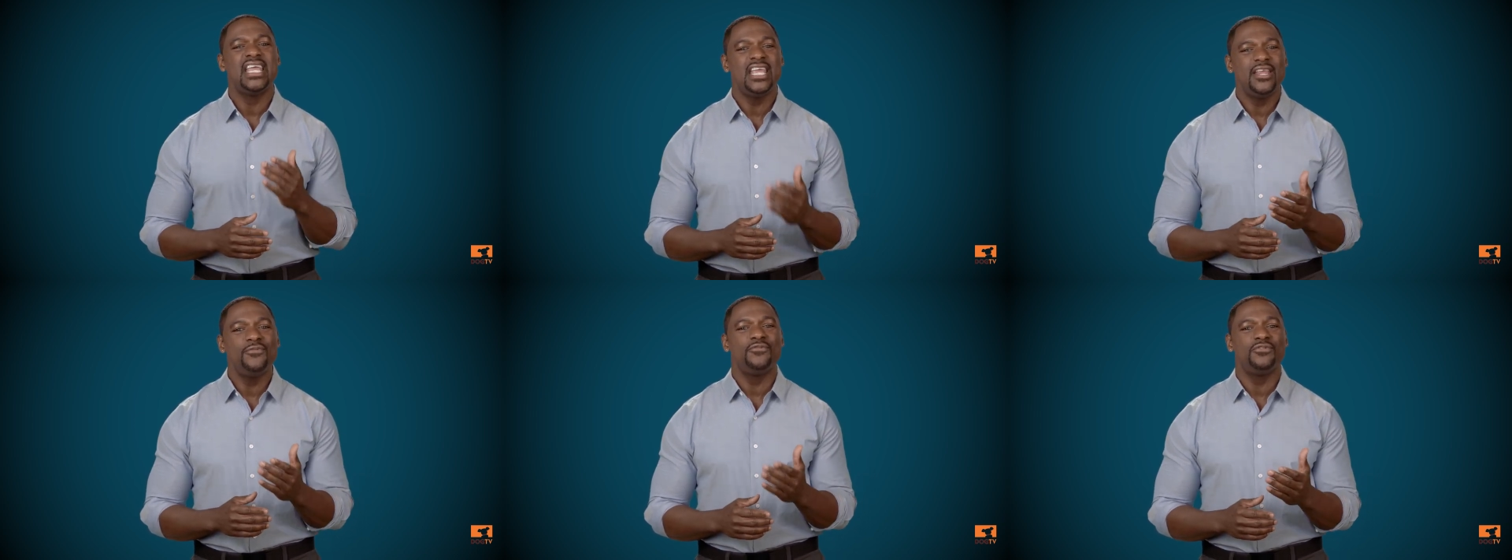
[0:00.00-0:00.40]

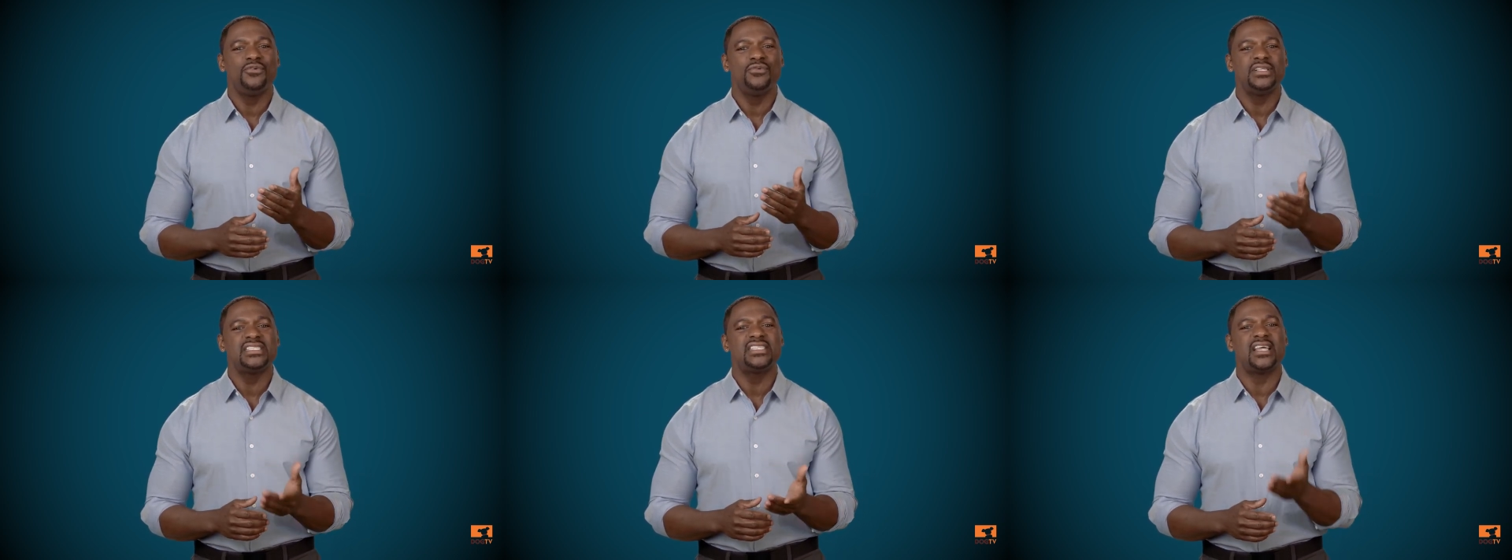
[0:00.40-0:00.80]

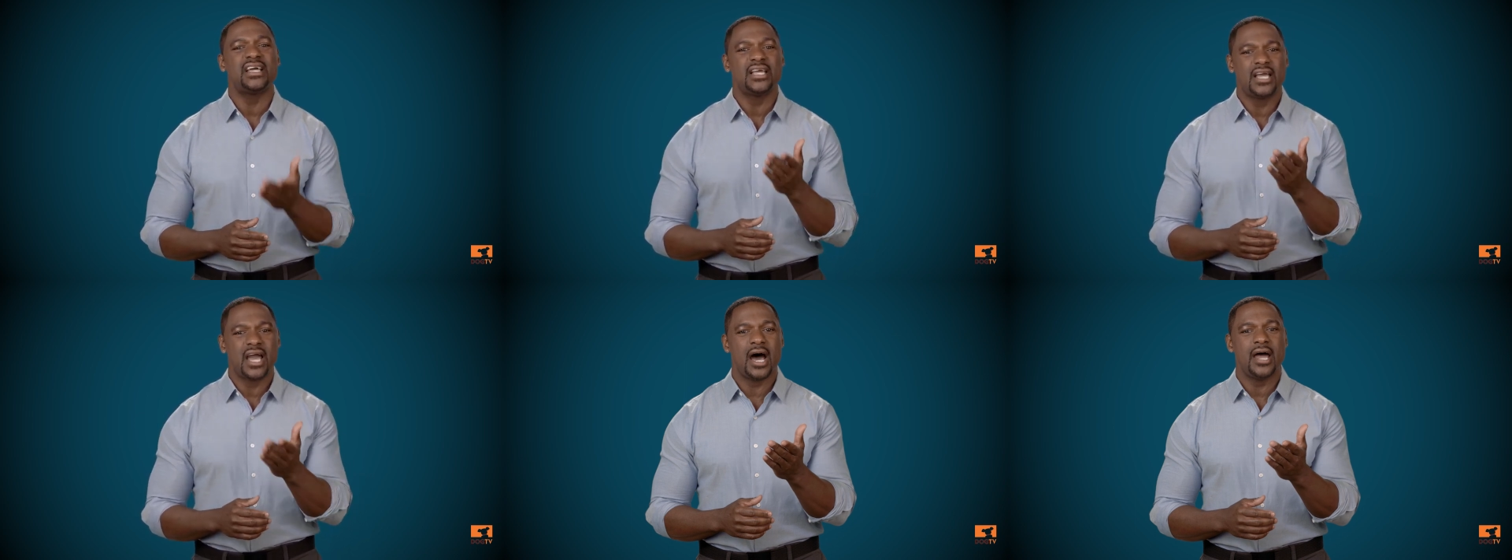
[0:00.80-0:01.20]
influence the
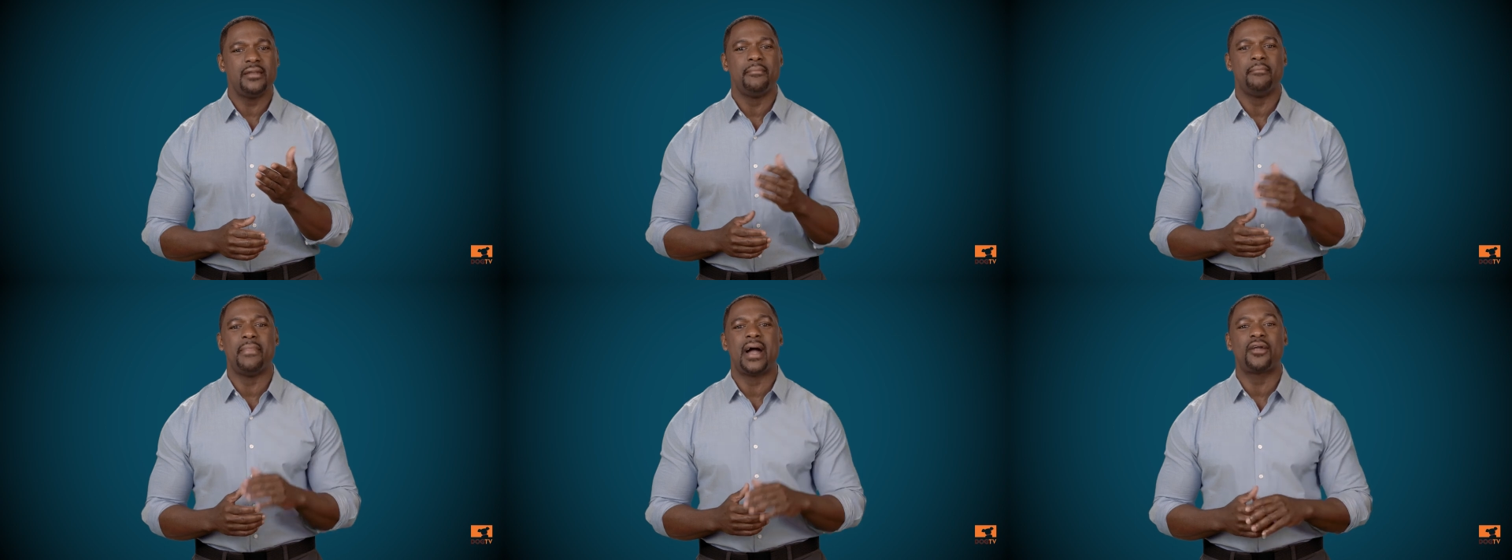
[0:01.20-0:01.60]
gut
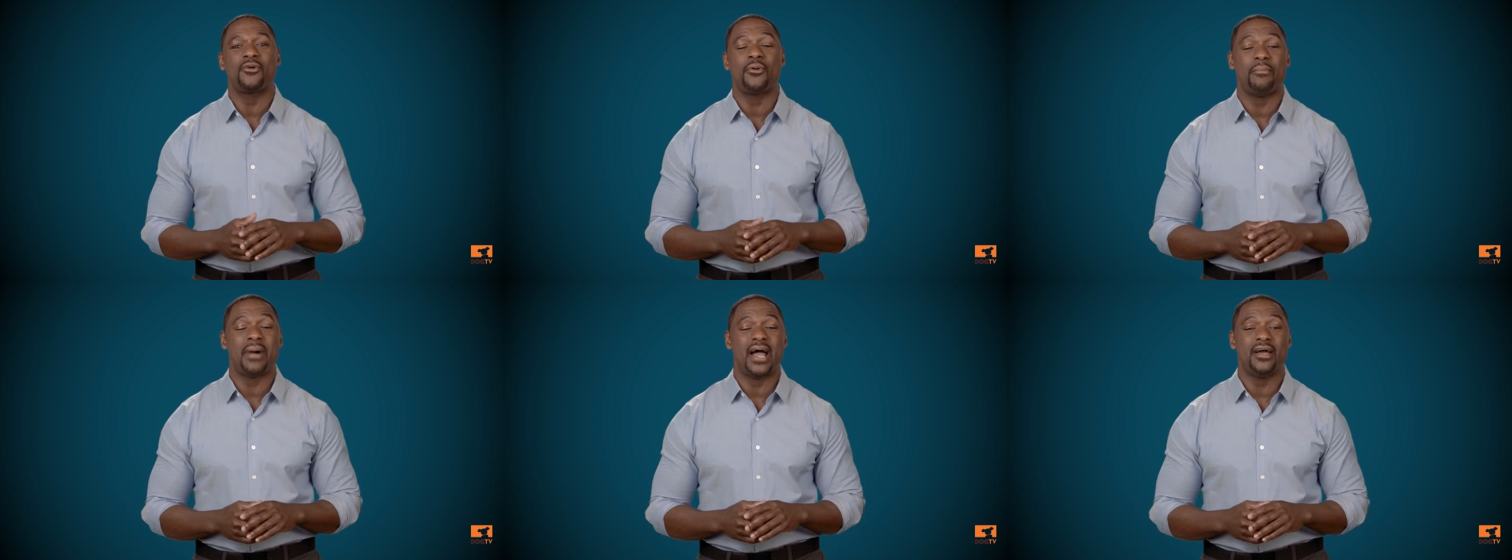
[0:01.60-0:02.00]

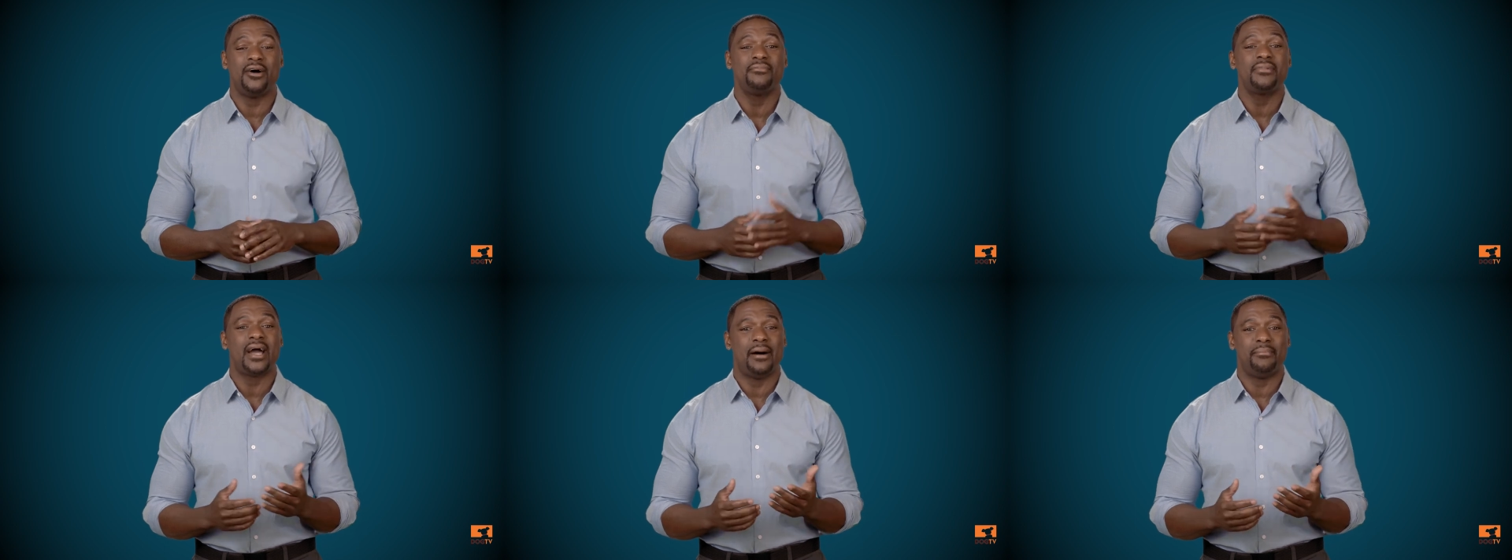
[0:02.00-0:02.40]

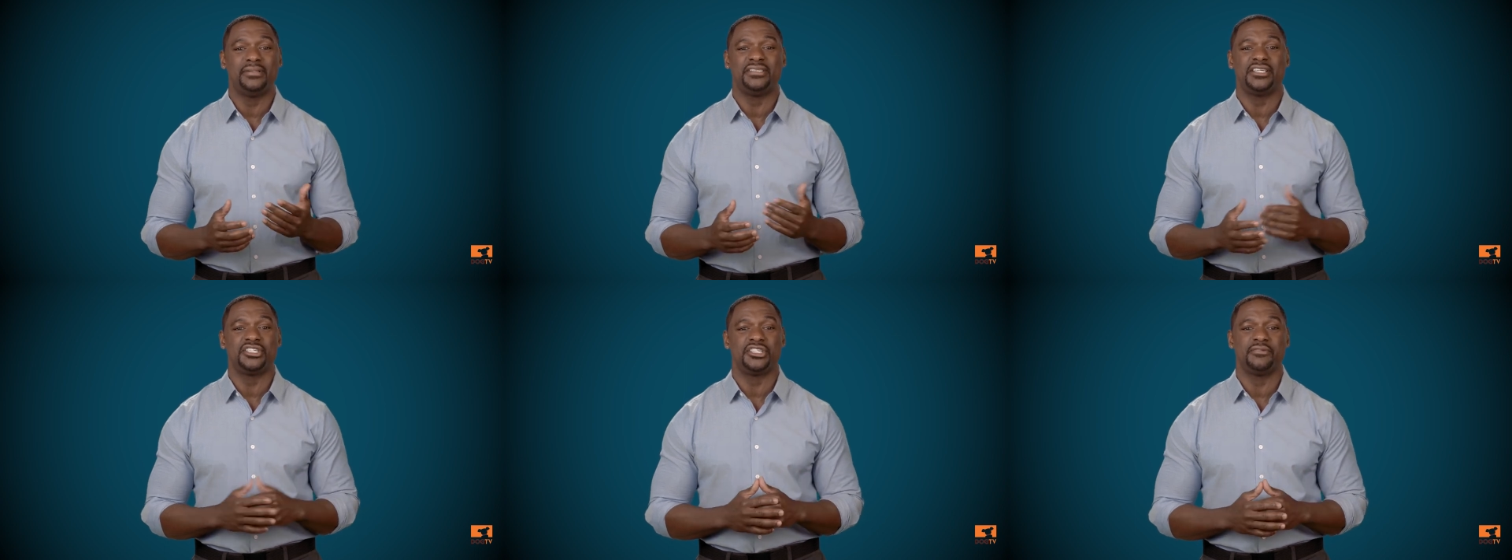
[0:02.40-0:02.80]
microbiome
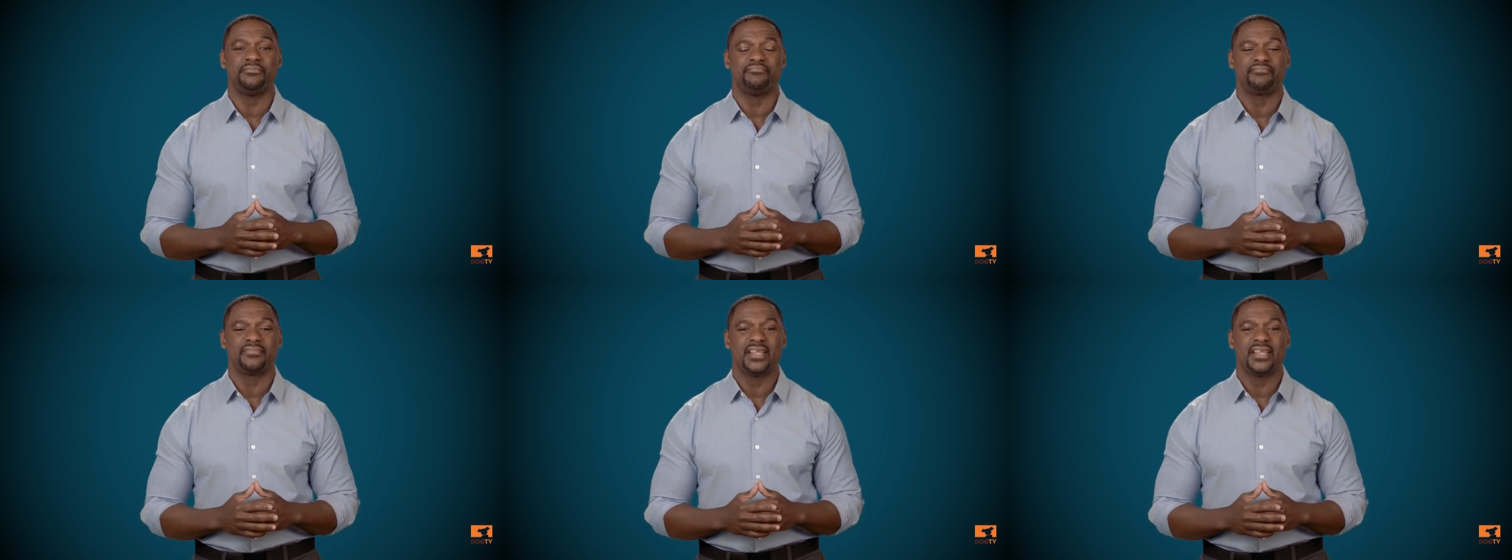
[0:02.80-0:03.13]
composition.